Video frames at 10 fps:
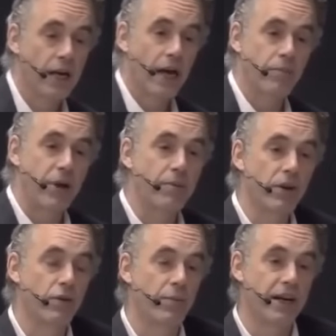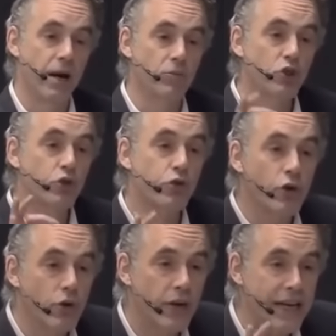And people who've become
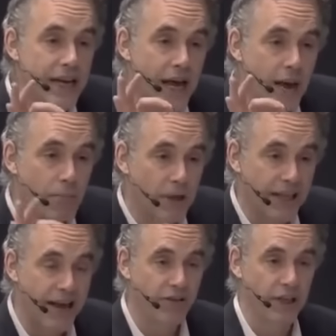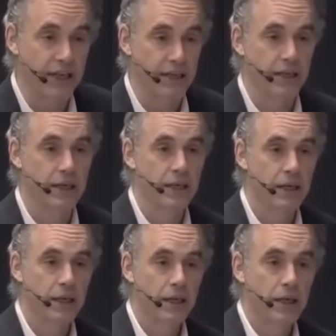truly malevolent
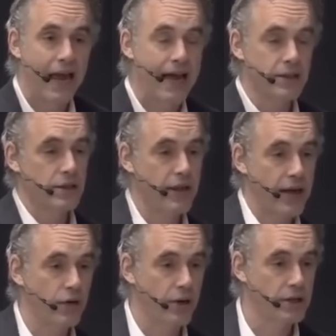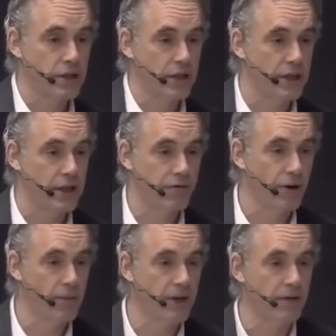answer that question in the
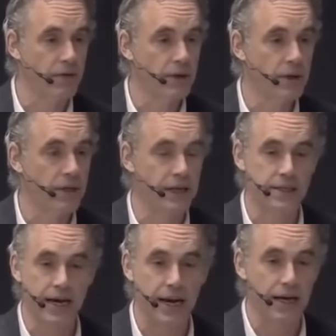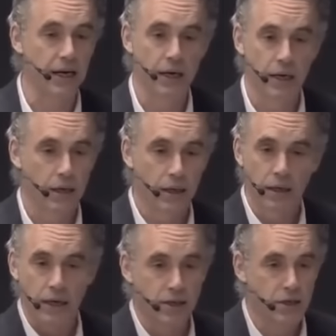affirmative. They say,
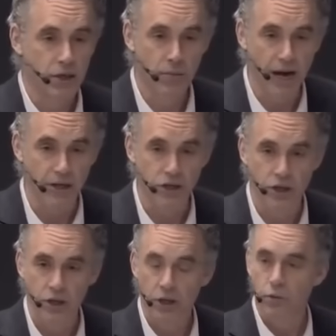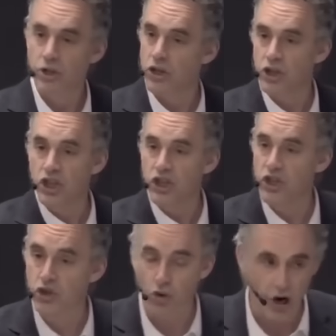it's too much, we should
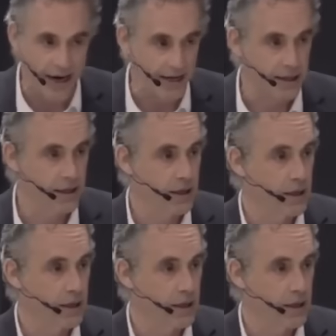destroy it.